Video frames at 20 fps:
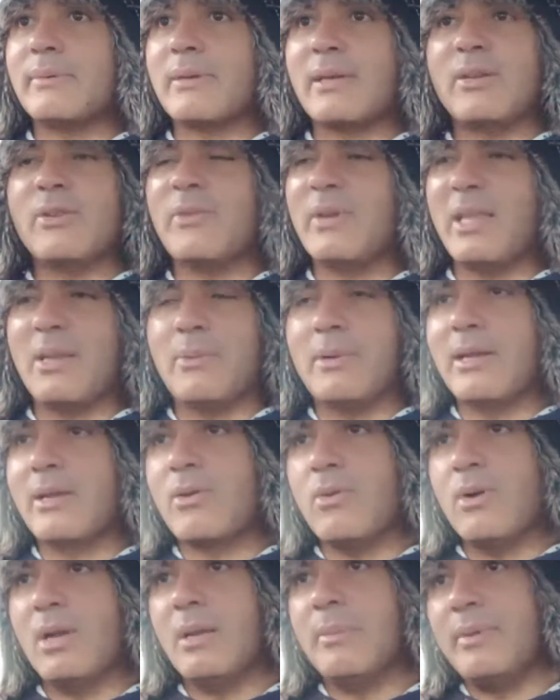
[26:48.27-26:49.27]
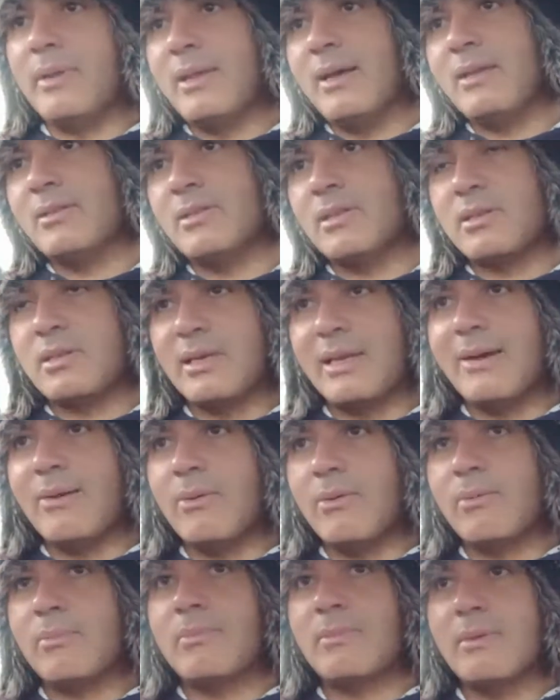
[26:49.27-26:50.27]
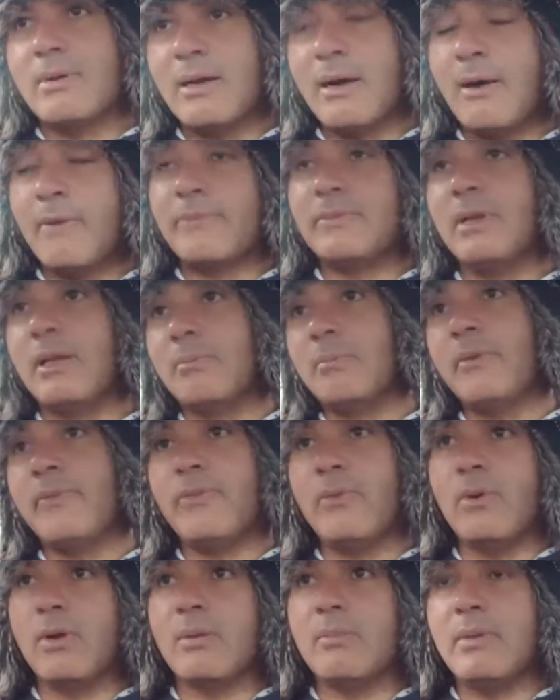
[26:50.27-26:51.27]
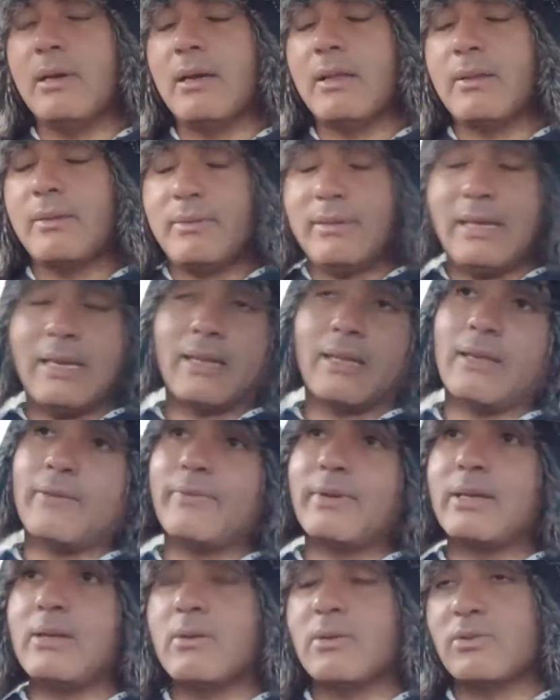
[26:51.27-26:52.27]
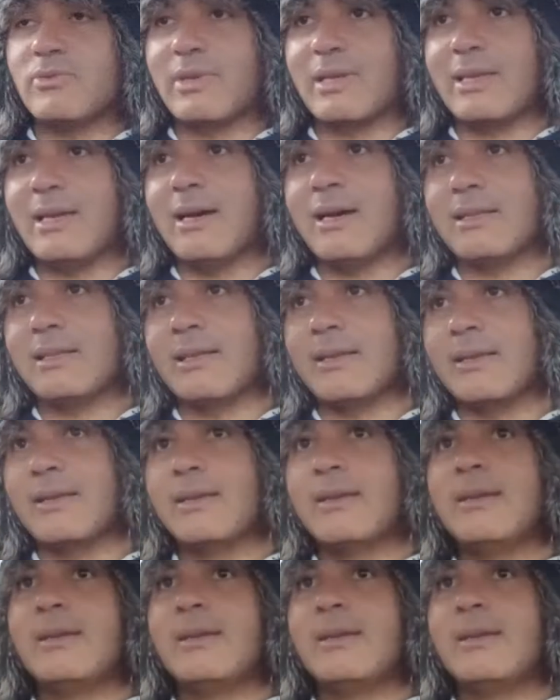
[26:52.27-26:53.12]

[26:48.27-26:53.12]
don't really want to go on about that just now. I have done before in my earlier videos regarding